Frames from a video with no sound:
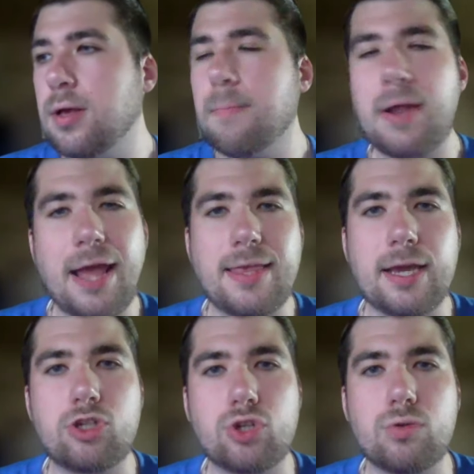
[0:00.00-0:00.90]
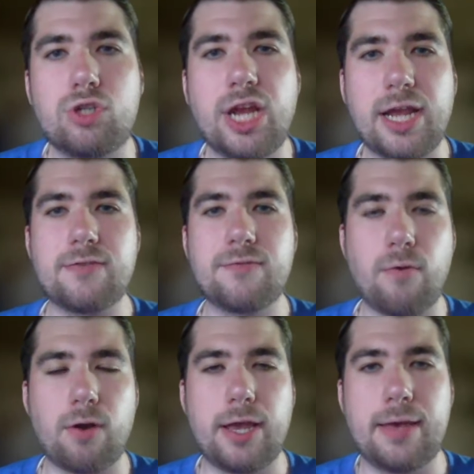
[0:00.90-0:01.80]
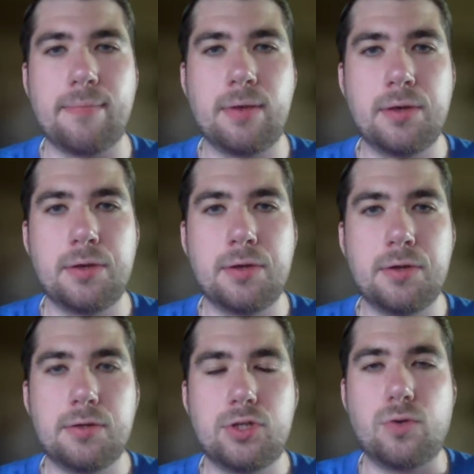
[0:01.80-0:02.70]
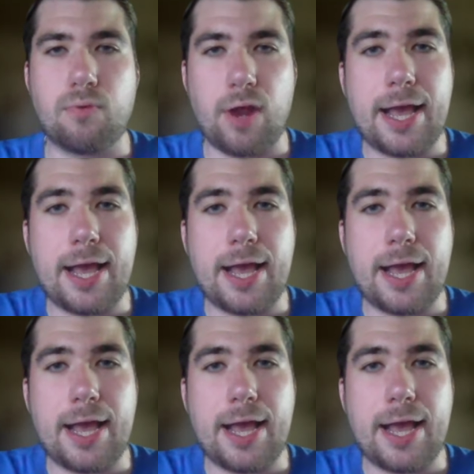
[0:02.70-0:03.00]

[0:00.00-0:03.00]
but I think a true chance for him to break